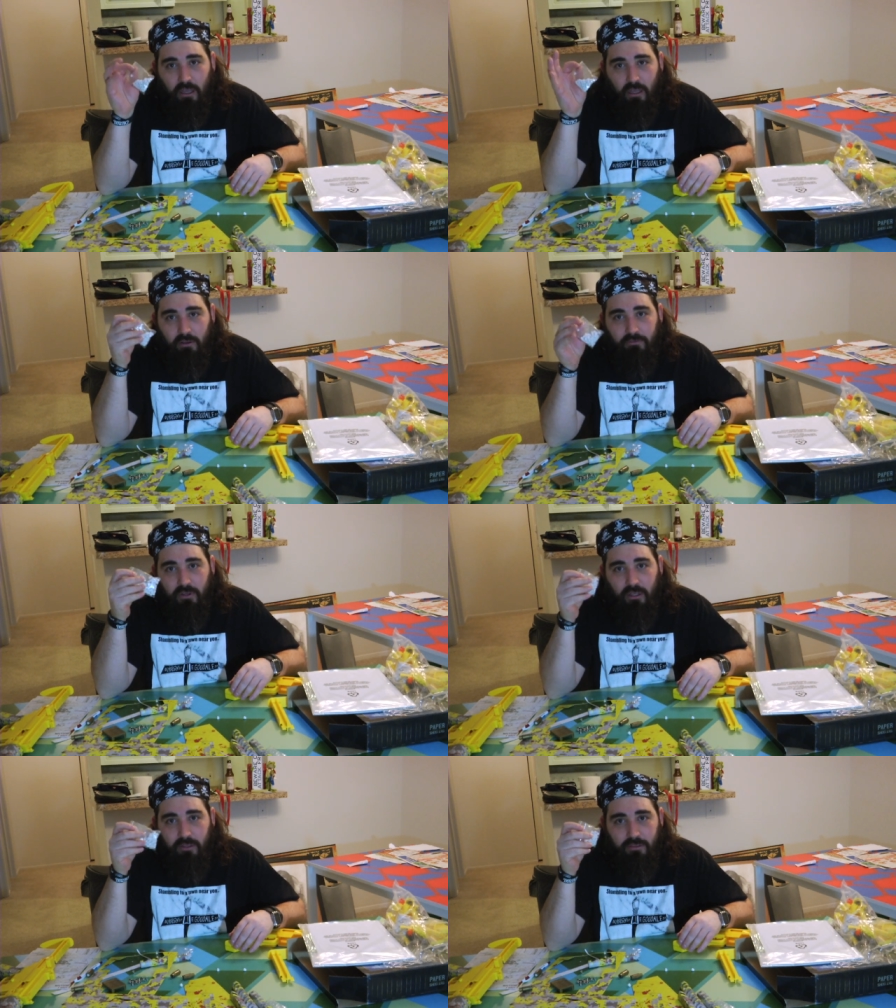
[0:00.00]
of
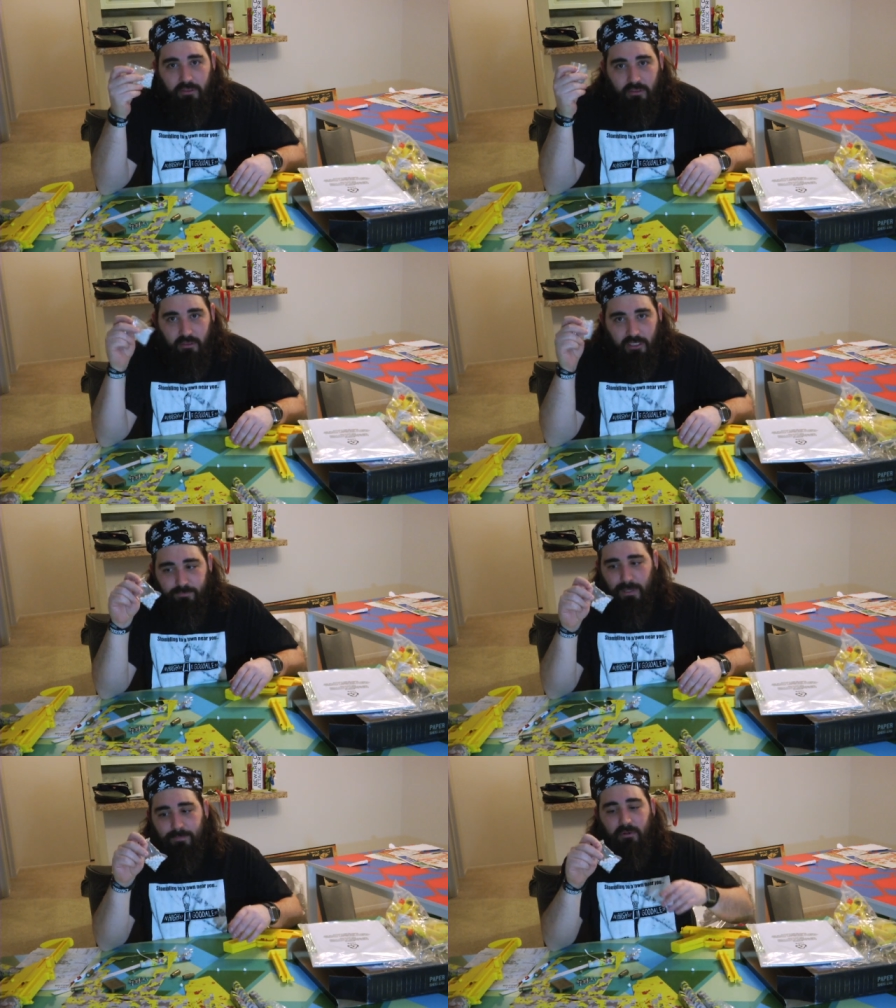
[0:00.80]
uh, these
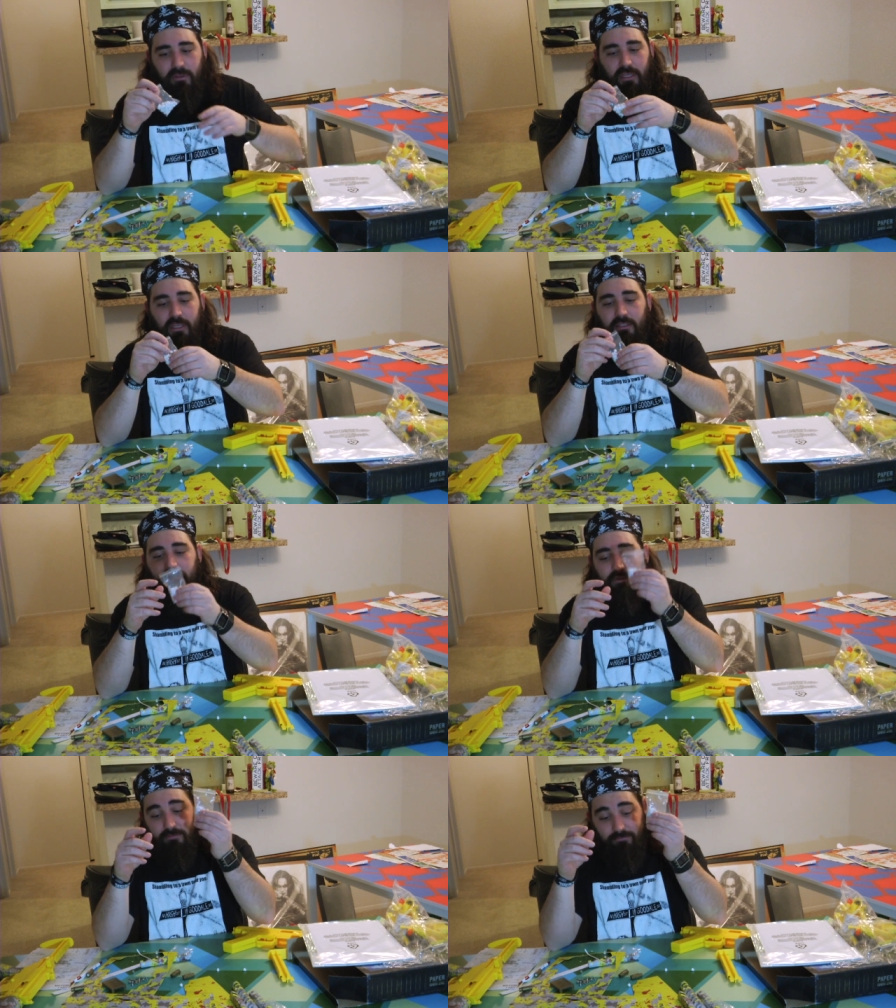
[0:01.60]
paper
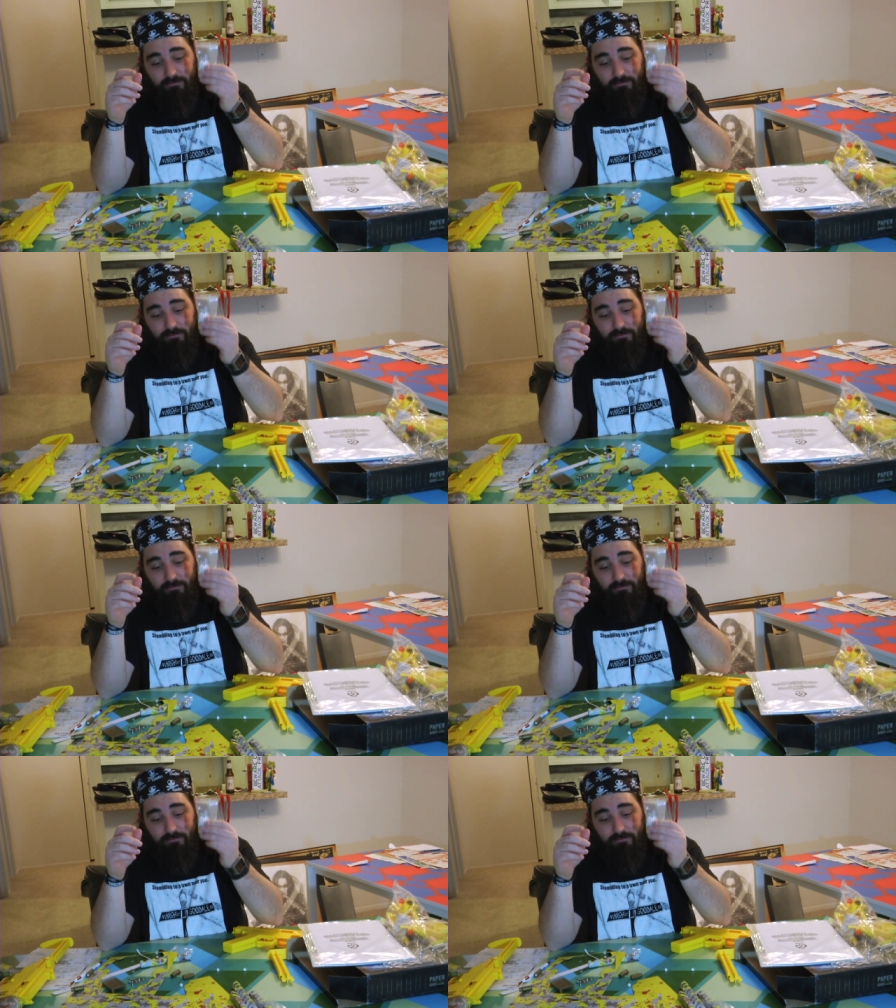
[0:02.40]
things,